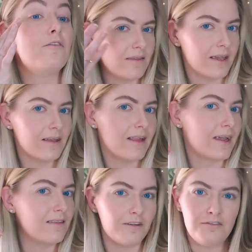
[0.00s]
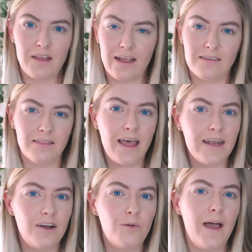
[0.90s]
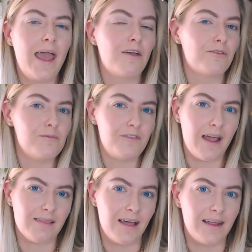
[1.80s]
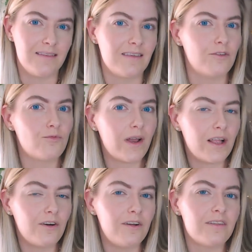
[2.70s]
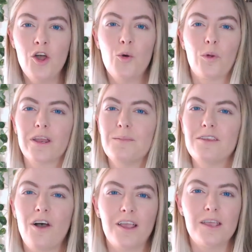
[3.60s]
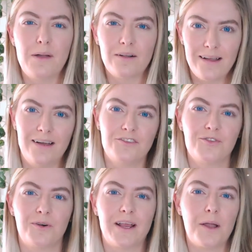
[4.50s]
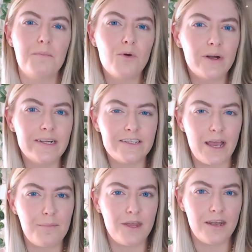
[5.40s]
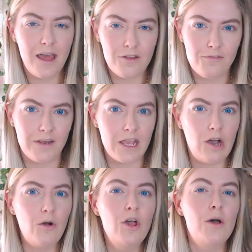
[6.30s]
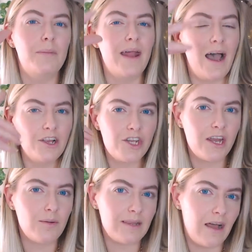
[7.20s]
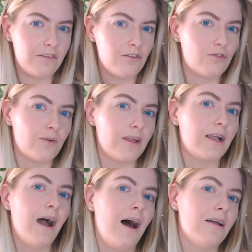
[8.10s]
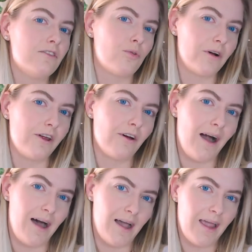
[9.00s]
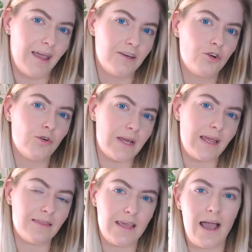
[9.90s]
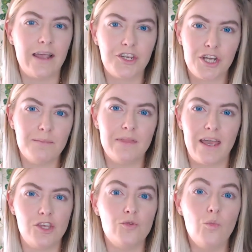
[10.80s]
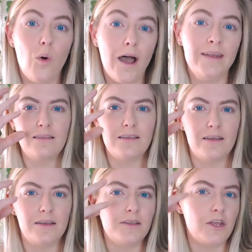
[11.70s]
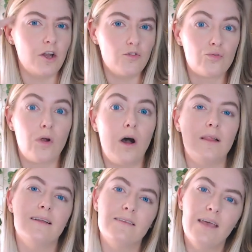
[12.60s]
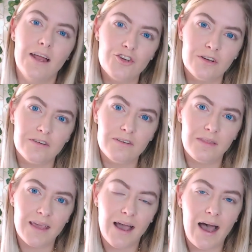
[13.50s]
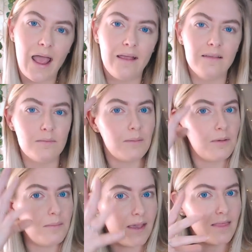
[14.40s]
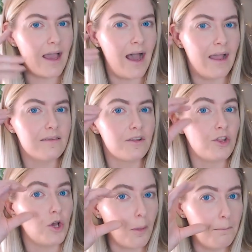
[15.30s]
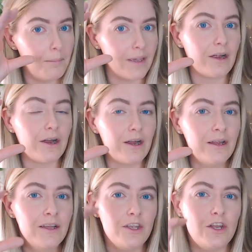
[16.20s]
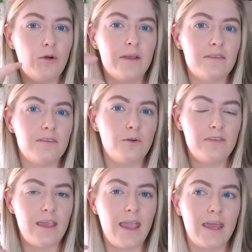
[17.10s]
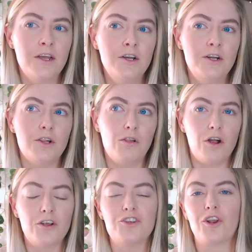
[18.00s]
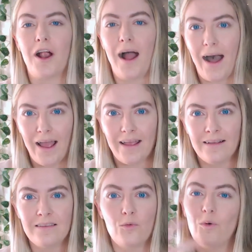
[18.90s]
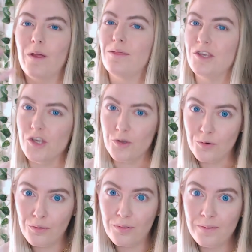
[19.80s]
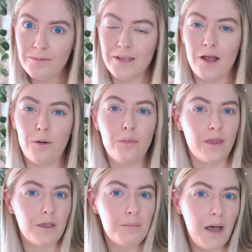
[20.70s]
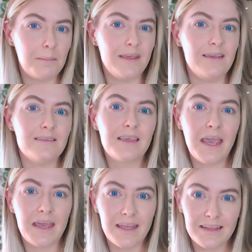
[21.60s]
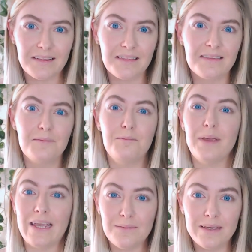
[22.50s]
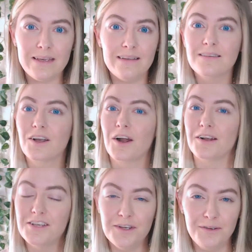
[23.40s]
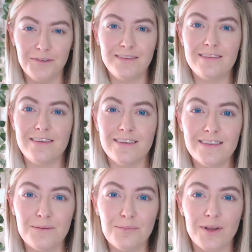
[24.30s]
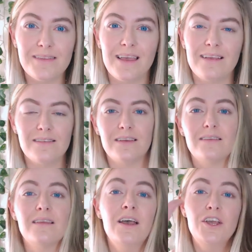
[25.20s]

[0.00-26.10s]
It can like deflect light away from fine lines and wrinkles. We're going to be talking about contouring more in depth in another video, but eyeshadow allows you to really contour your eye and create the eye shape that you want to, you know, draw attention to the eyes, maybe make the eyes look bigger. You know, we associate larger eyes with youth. You know, think puppies, kittens, babies, cartoons, Disney princesses.